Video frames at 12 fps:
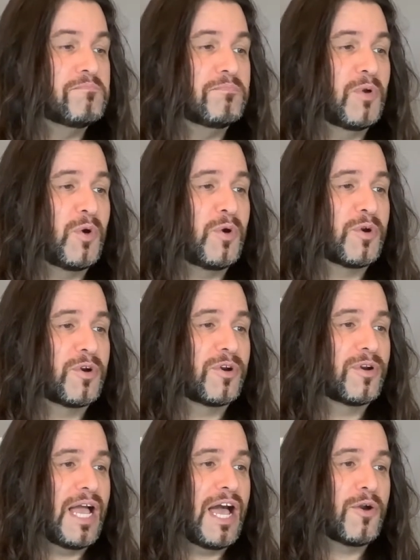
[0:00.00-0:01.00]

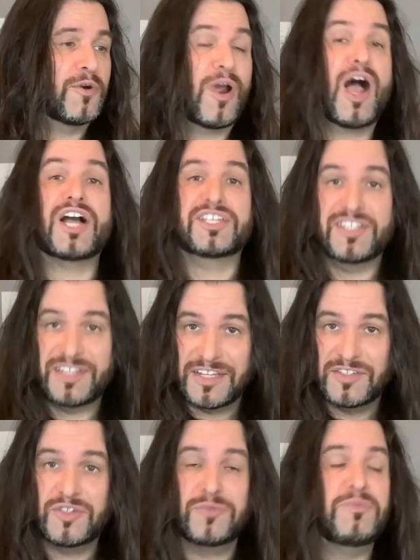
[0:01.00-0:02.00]
or our
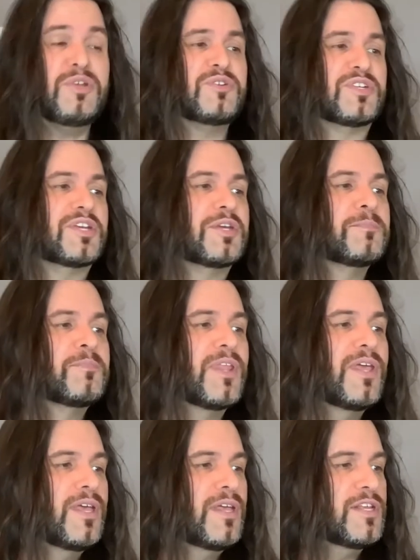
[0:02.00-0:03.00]
Occidental music.
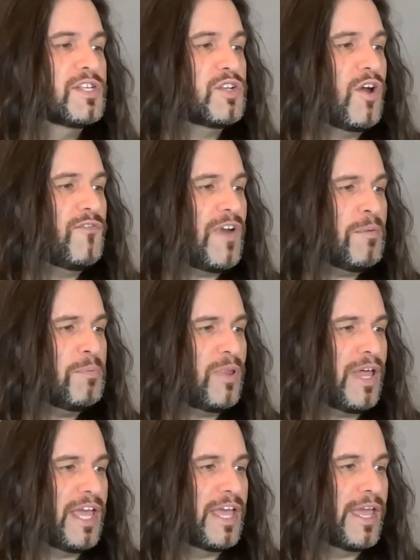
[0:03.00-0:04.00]
So if I
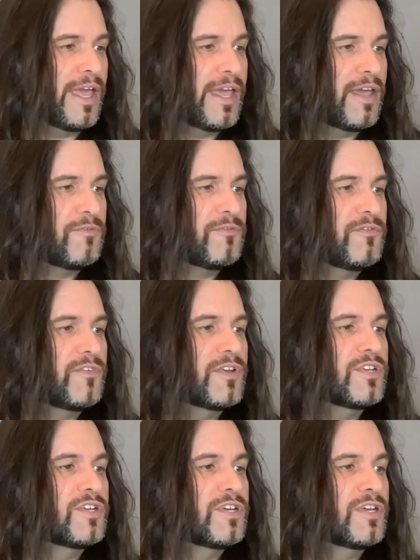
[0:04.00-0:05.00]
play F,
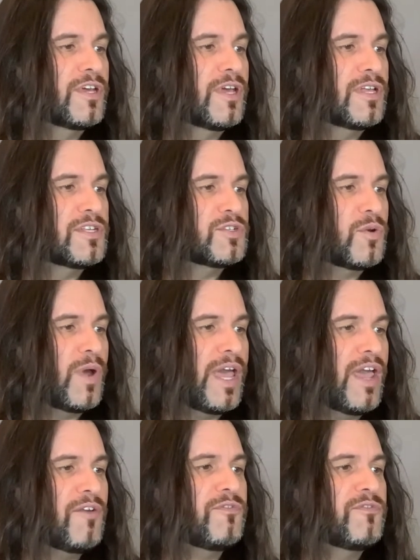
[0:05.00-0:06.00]
so
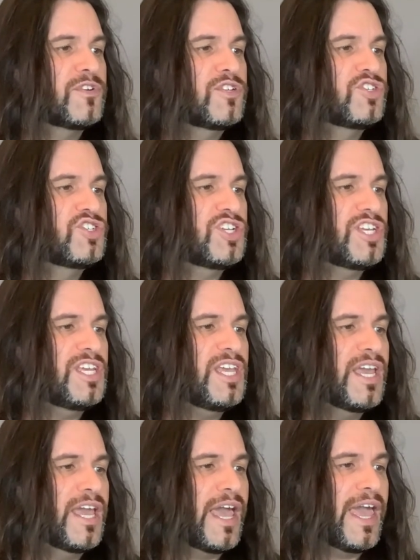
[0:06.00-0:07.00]
F, G,
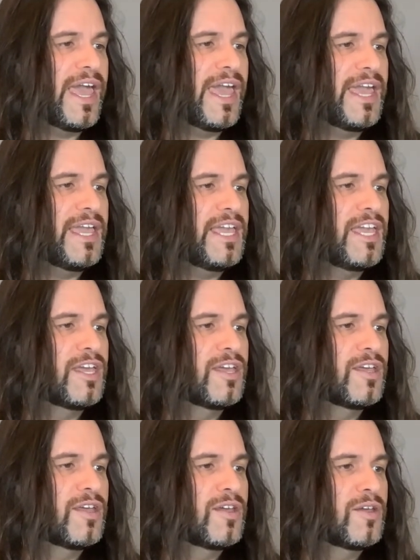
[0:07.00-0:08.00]
A,
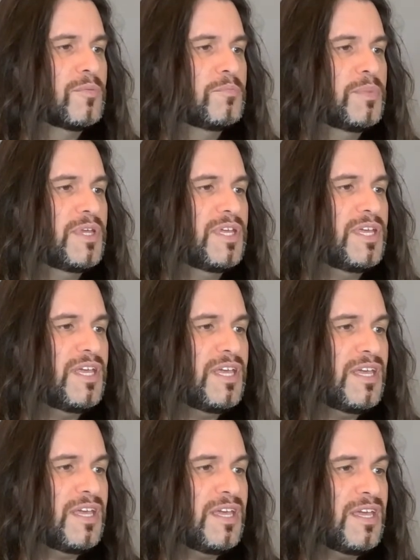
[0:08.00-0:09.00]
B,
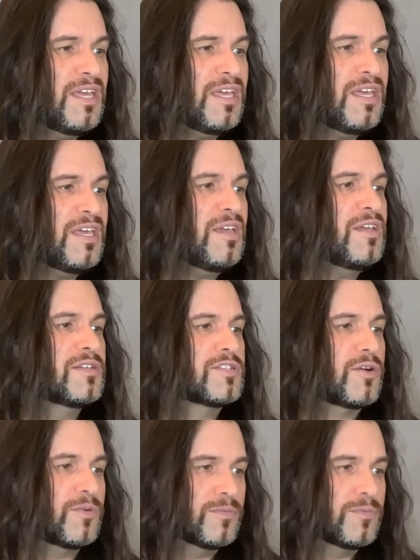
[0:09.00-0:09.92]
so,